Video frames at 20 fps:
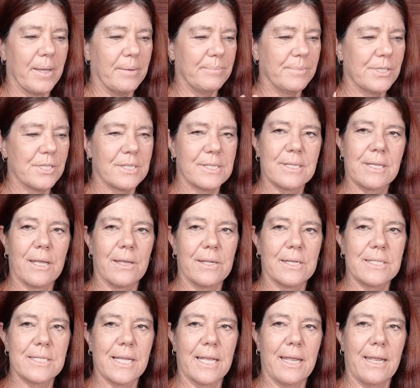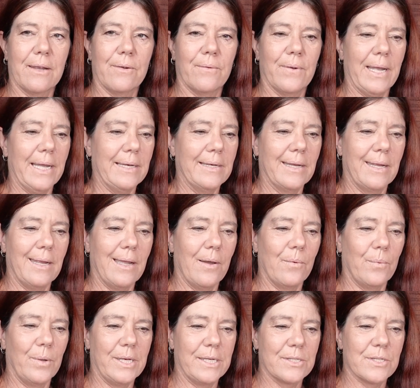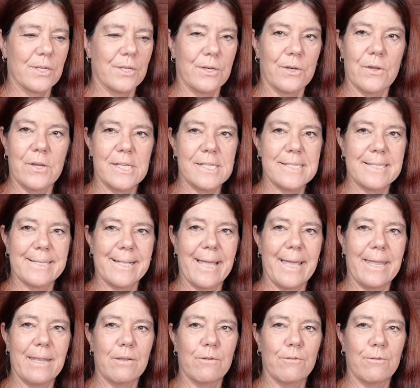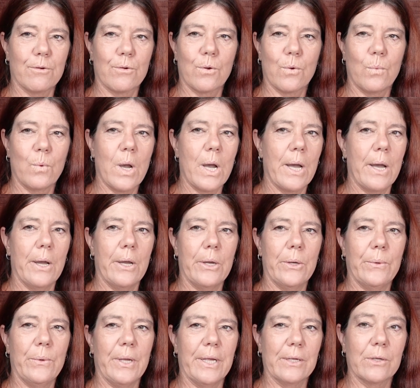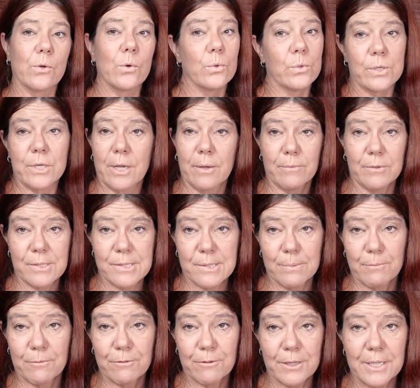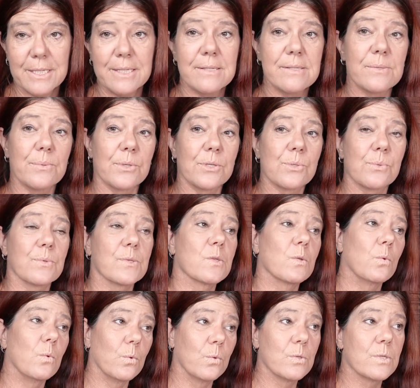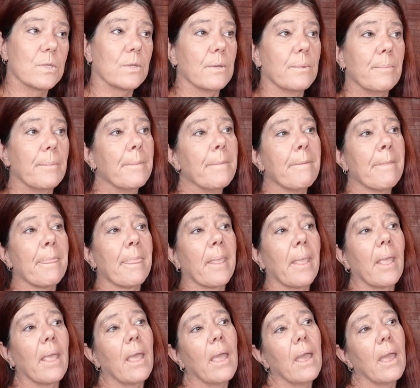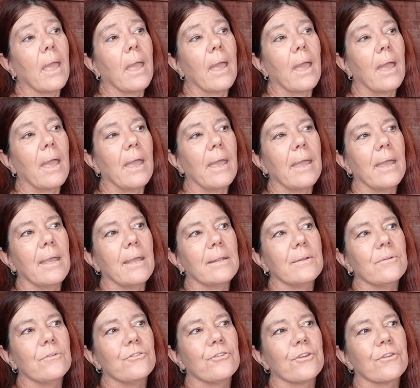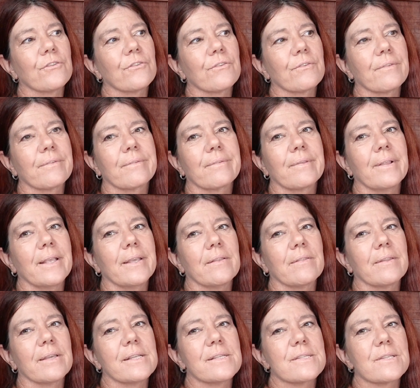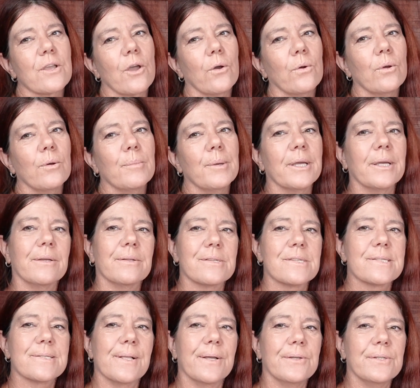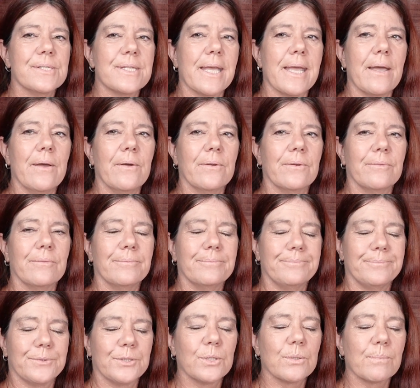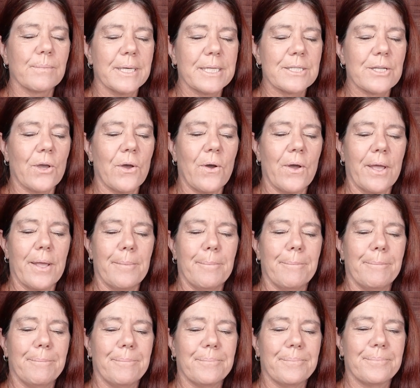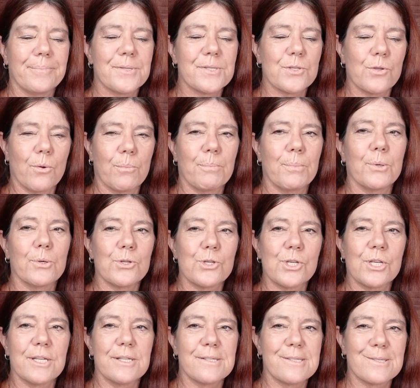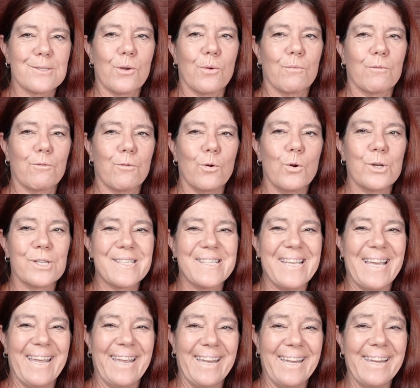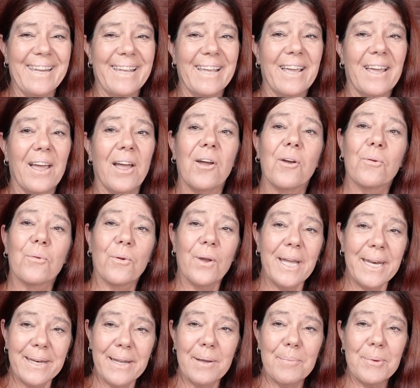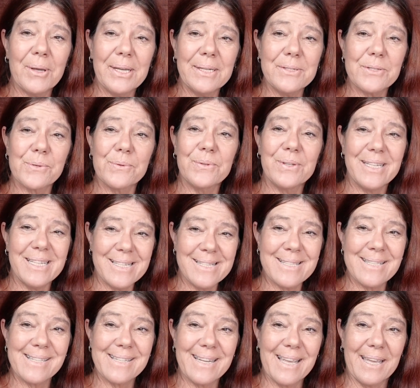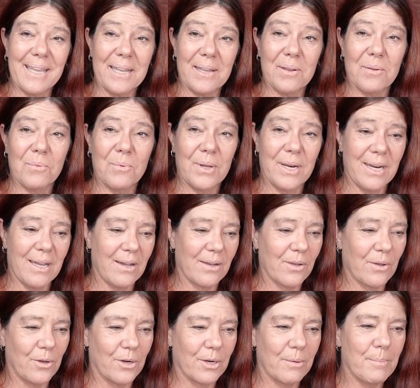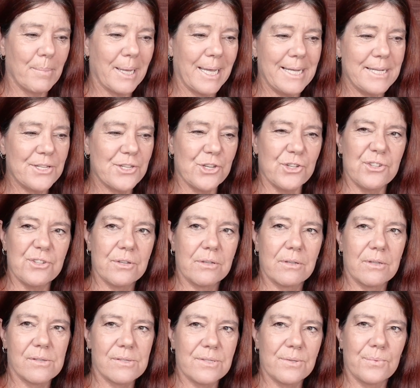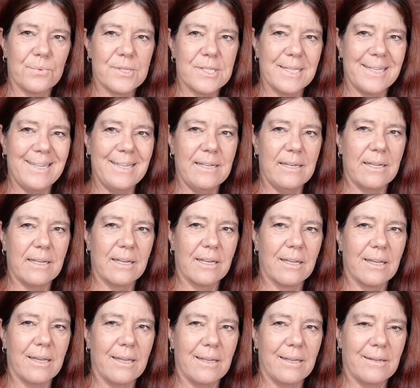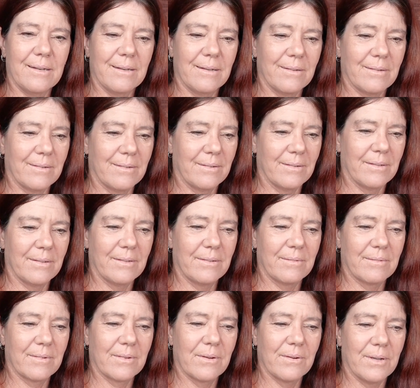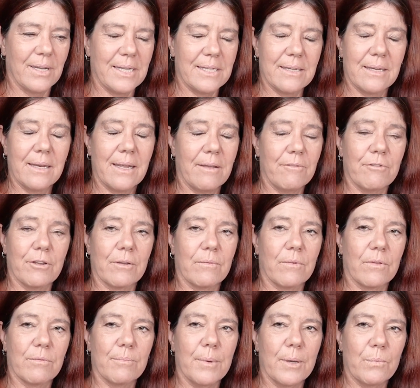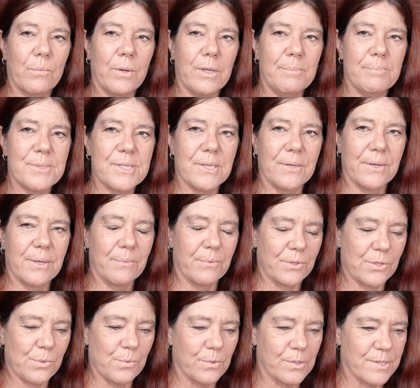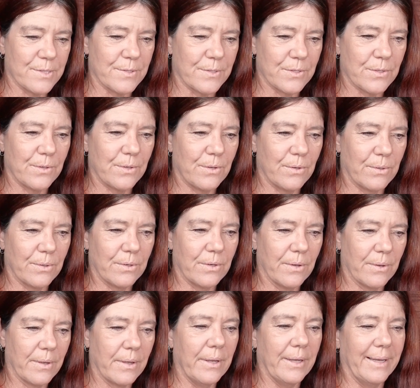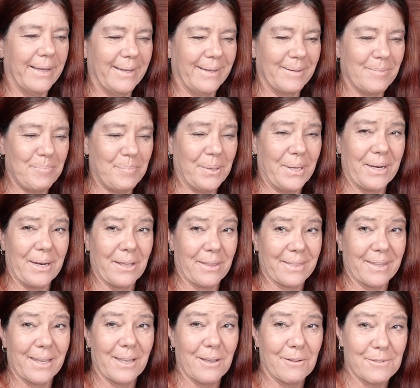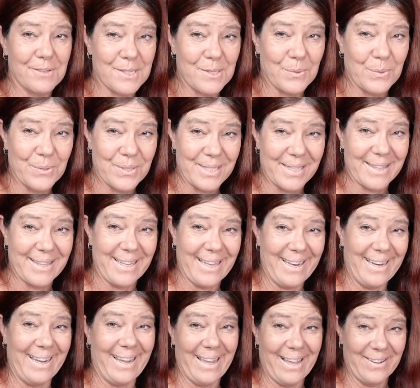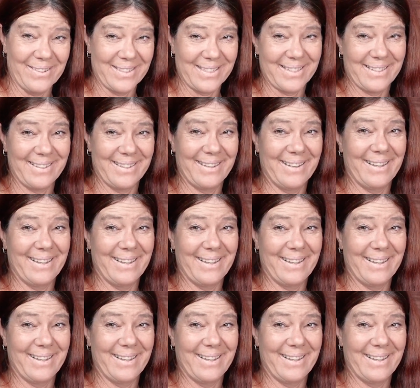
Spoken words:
I'm just going to hang around here. I went to a nice lake for a while and caught up with some friends, which was awesome, and just let things go a bit, slowed down, took my time, stopped pushing, stopped forcing, right up until yesterday when I got impatient because it was ending and created havoc with my website, which wasn't too good. But I think I've sorted that out.